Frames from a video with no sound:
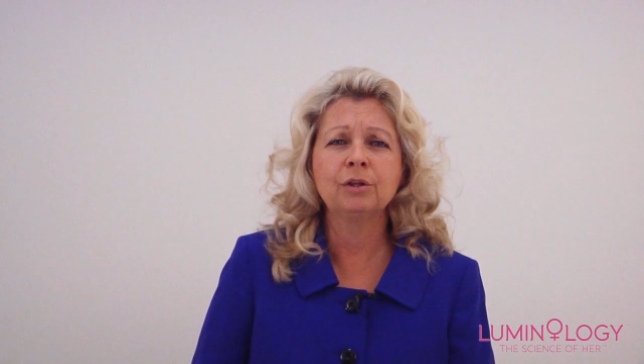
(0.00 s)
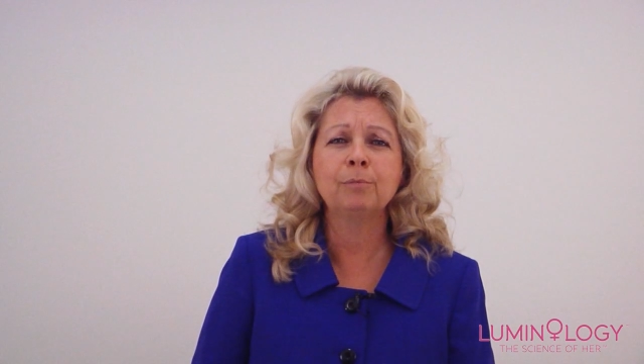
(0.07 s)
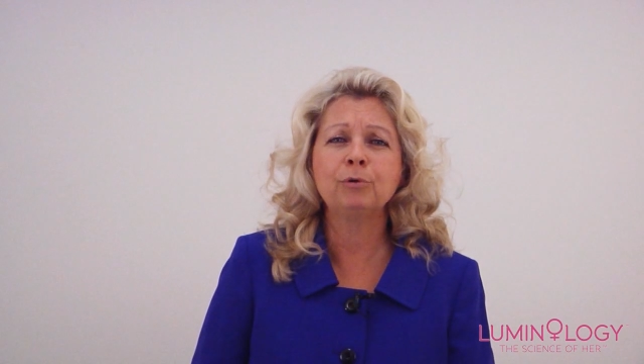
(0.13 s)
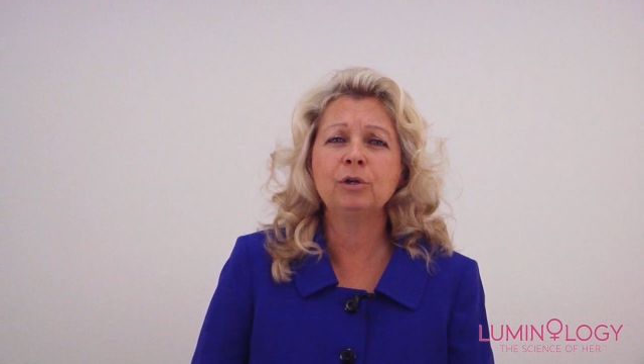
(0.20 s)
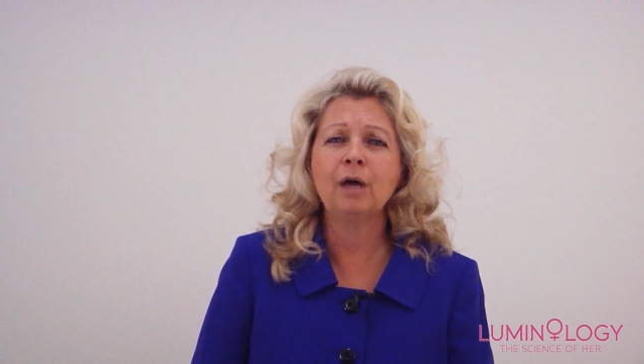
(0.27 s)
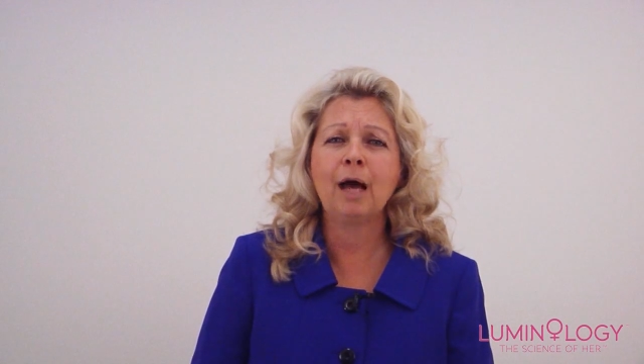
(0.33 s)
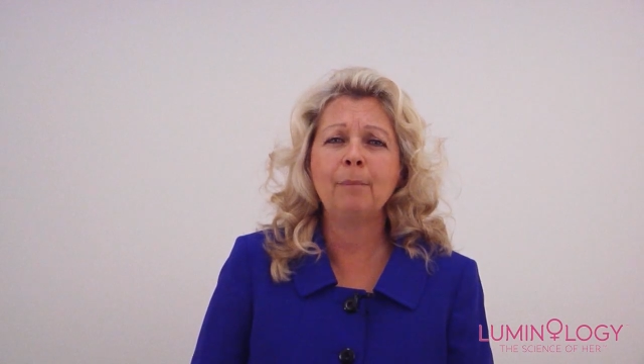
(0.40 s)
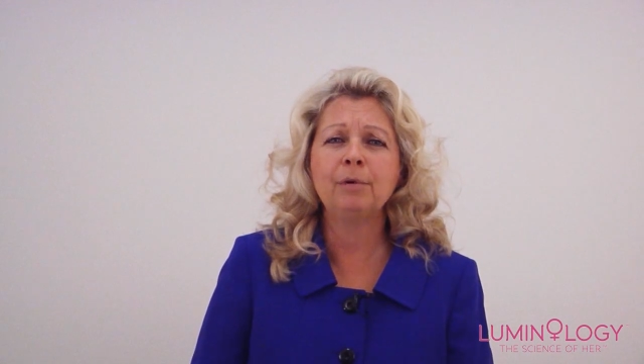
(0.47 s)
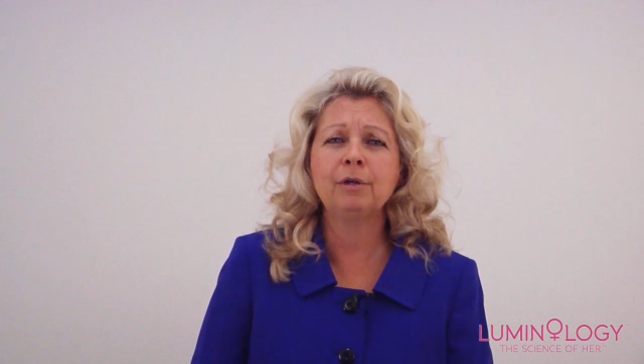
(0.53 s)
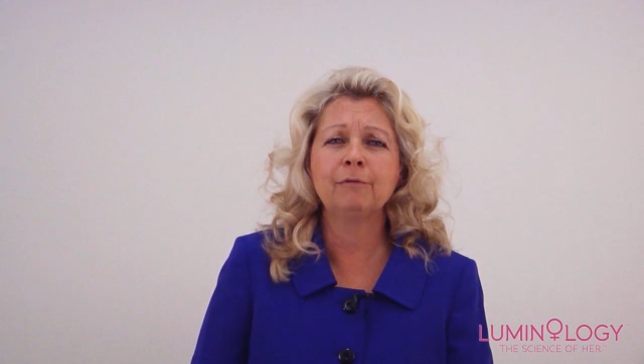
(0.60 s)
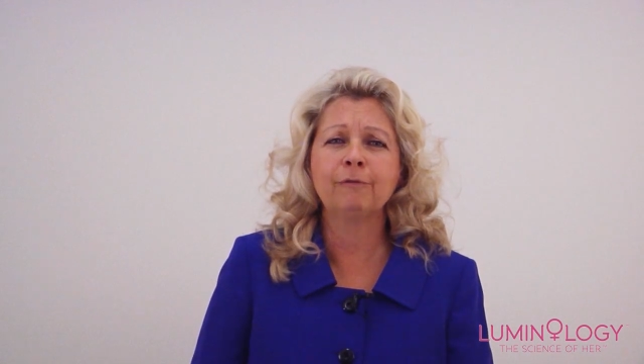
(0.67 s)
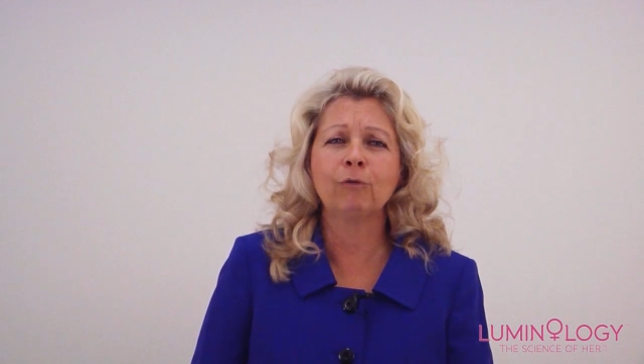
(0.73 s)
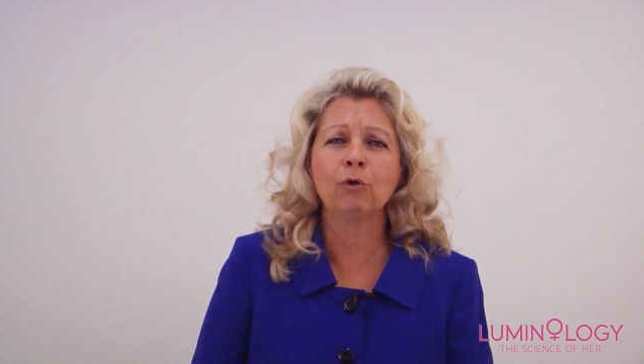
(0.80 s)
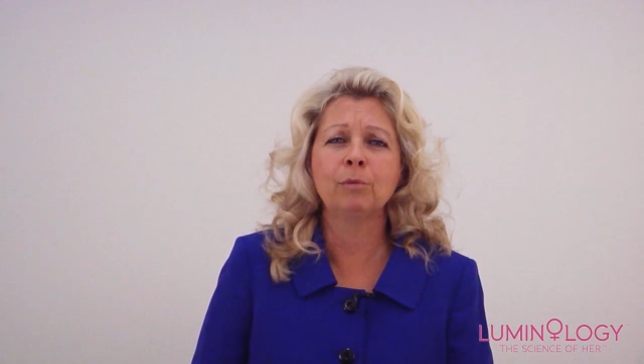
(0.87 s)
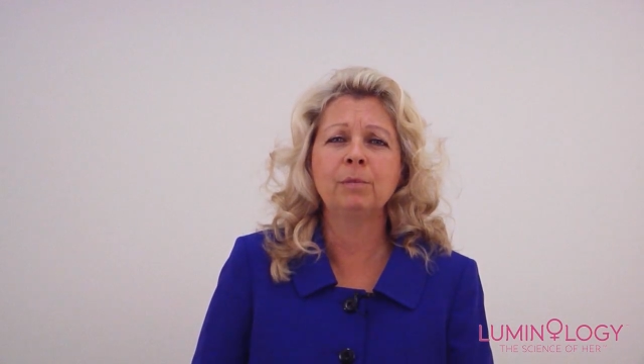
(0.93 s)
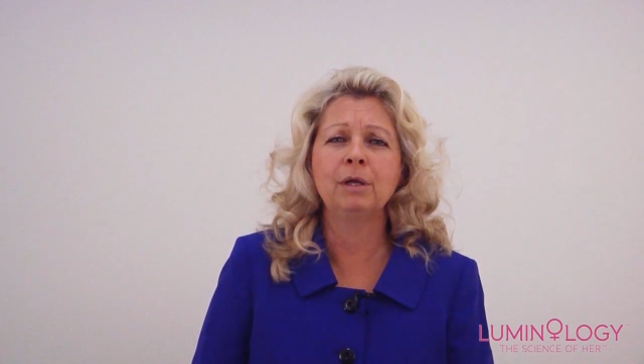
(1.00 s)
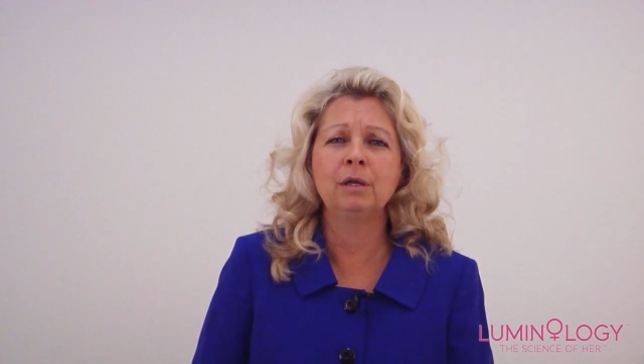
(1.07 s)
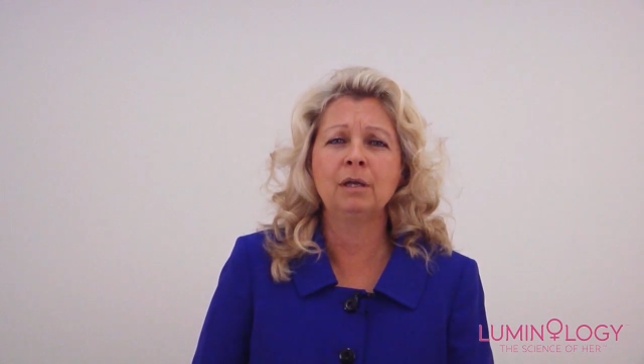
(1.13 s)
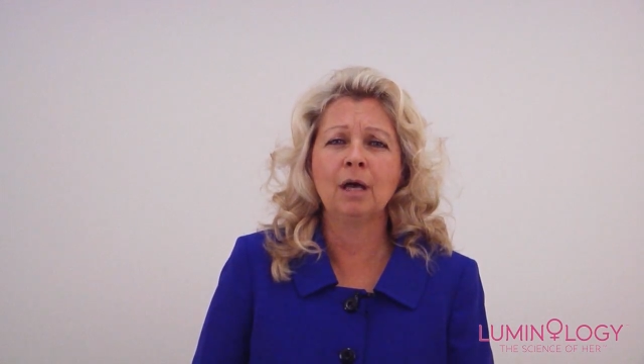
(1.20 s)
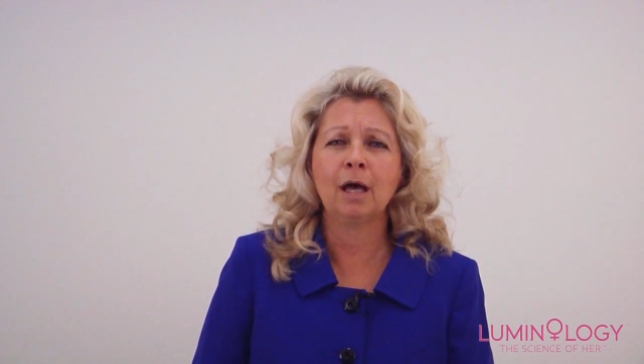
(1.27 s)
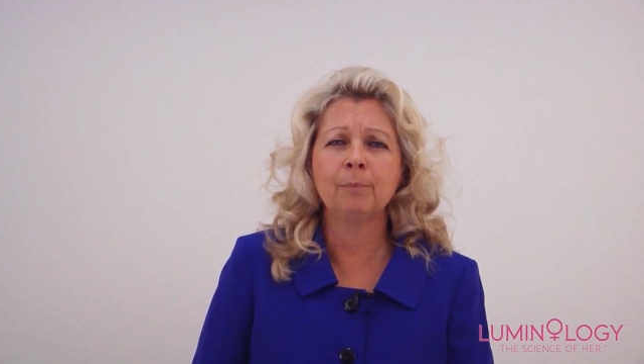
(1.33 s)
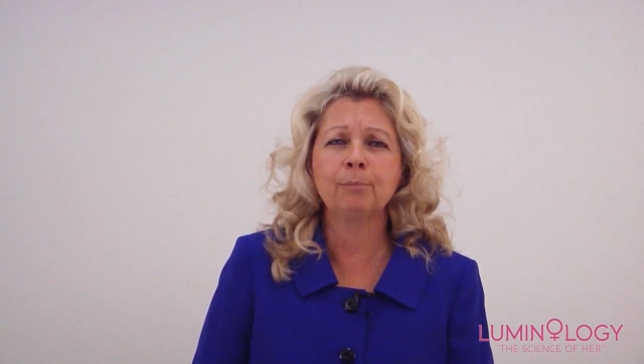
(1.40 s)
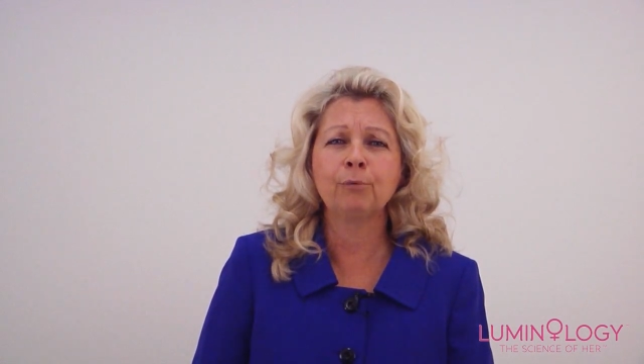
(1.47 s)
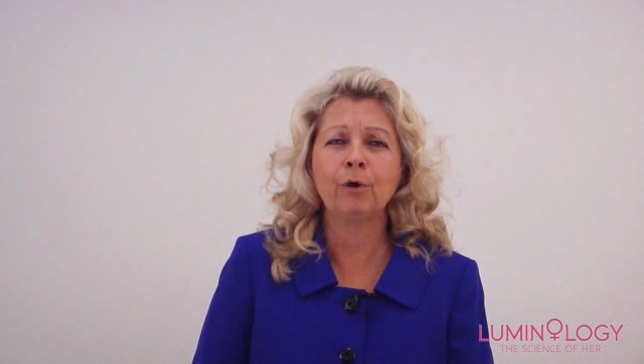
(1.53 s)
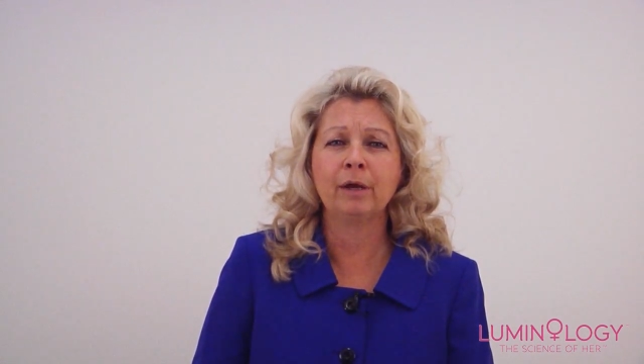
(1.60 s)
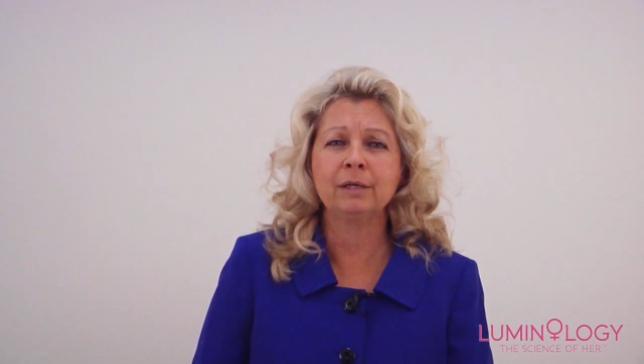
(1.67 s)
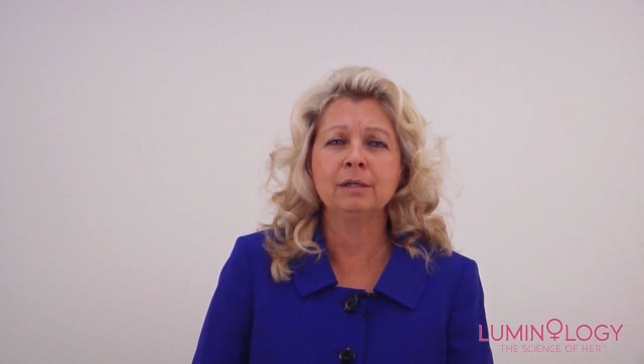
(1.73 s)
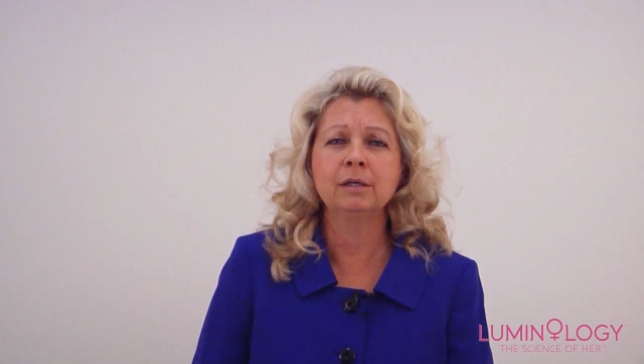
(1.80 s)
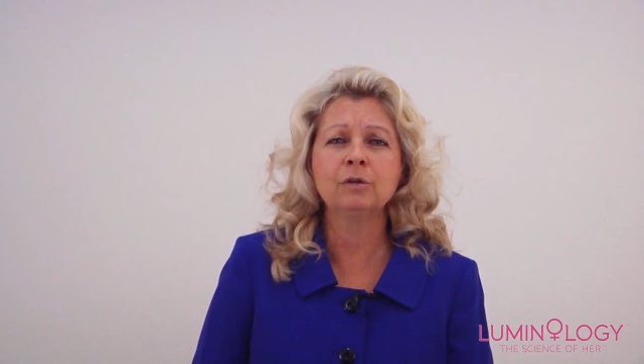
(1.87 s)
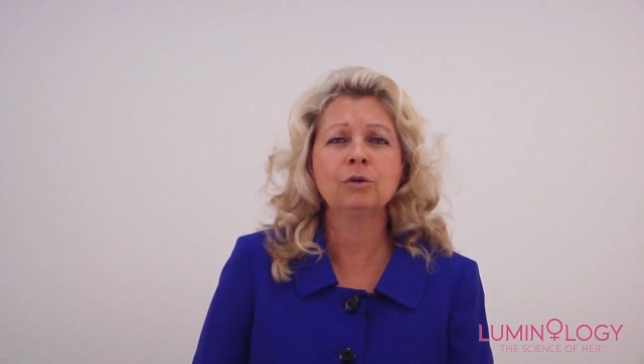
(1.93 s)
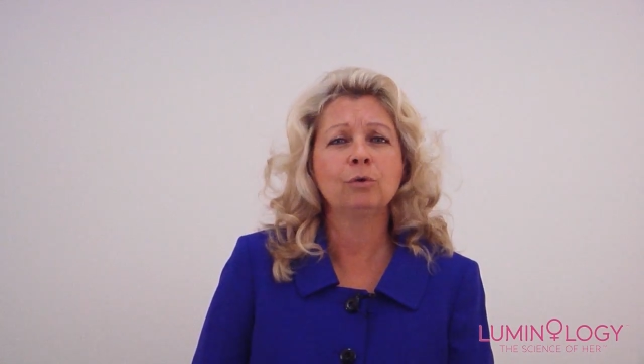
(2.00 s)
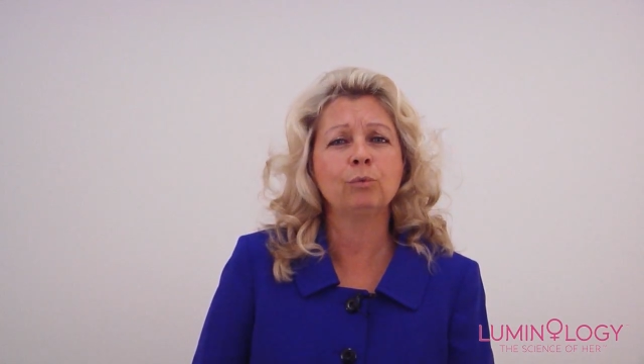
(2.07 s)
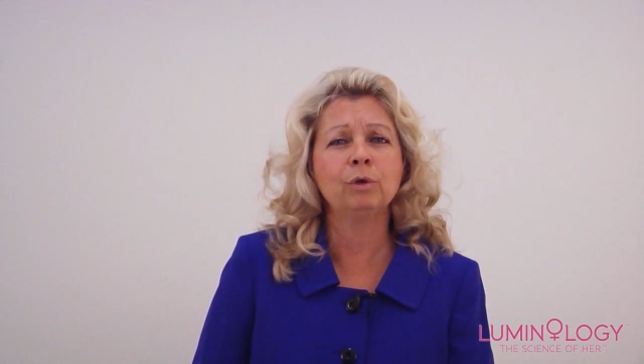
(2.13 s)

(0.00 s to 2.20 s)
the predominant form in non-pregnant